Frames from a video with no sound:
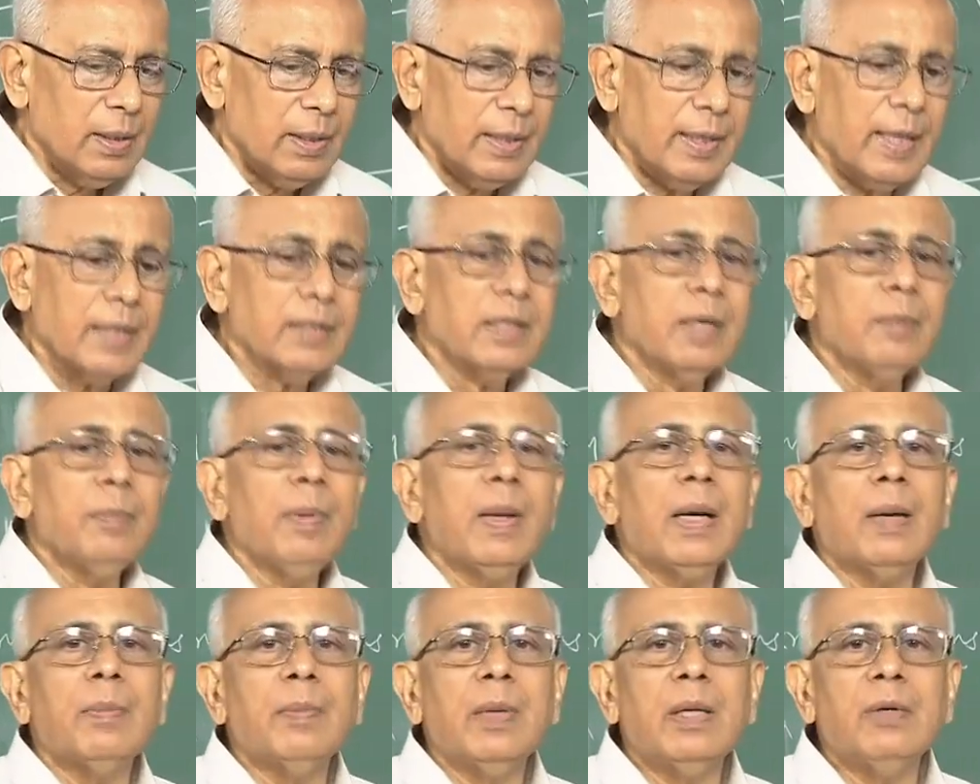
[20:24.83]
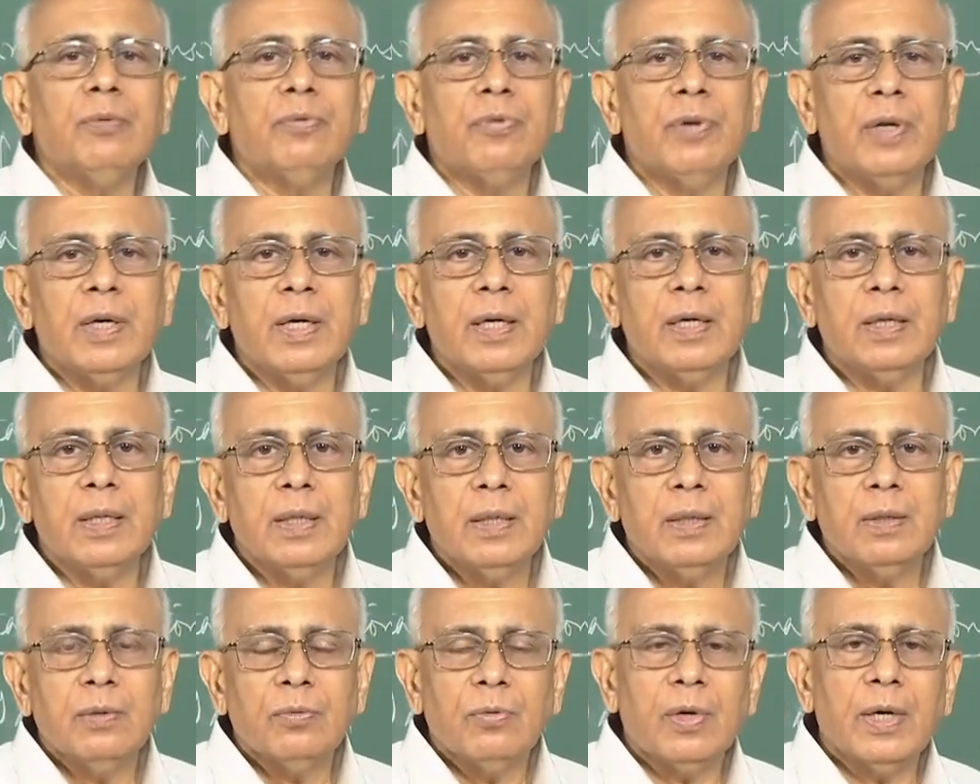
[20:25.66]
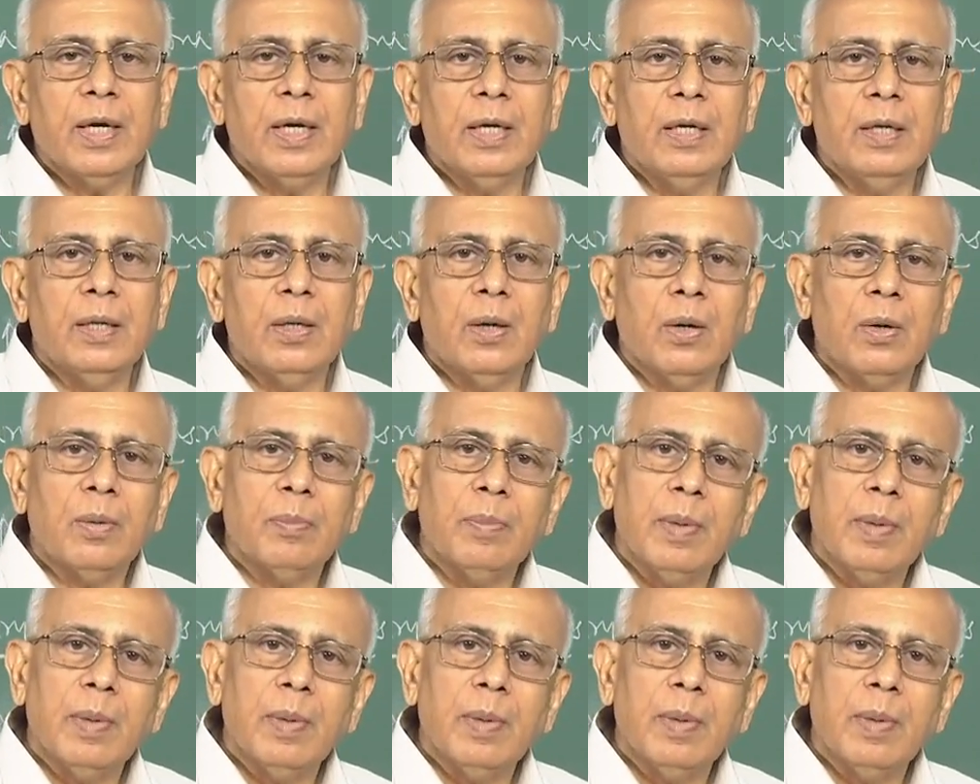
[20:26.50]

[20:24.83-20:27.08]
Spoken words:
Does it become infinite for any or